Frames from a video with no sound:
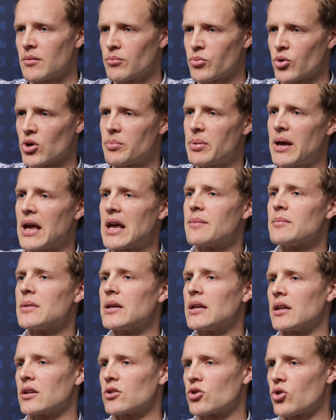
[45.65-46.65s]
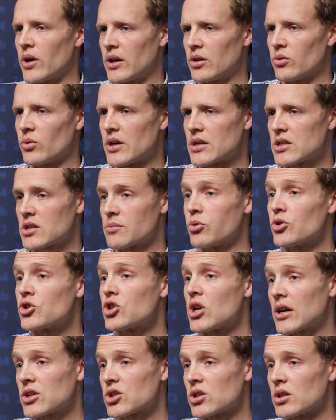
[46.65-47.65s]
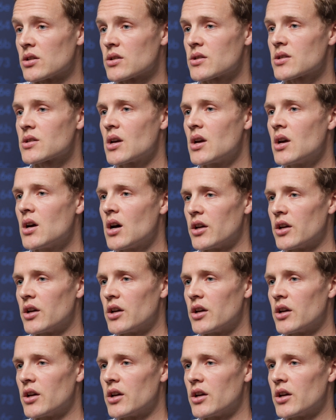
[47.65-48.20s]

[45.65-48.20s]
prepayment and credit risk projections